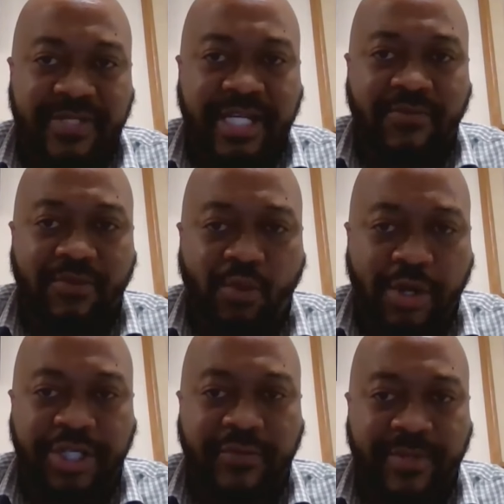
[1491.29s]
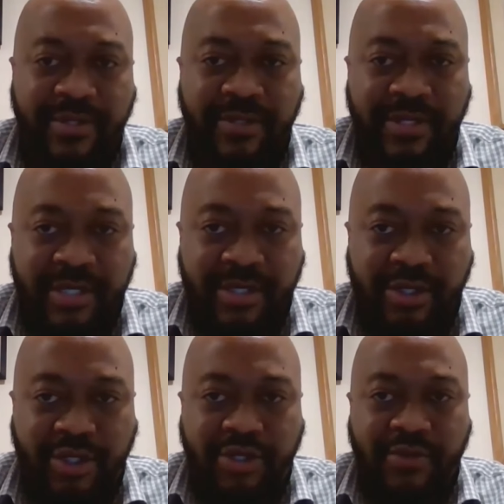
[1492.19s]
Then we're worshiping
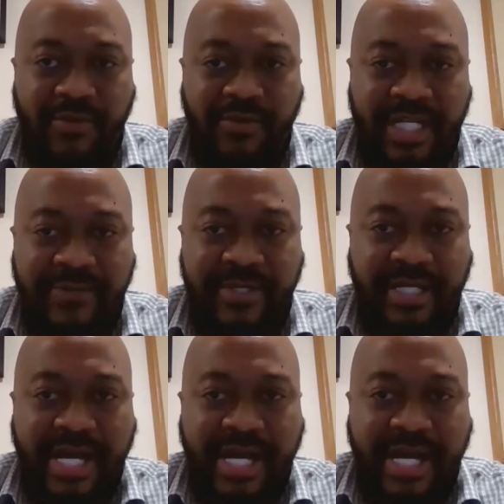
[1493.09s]
the true living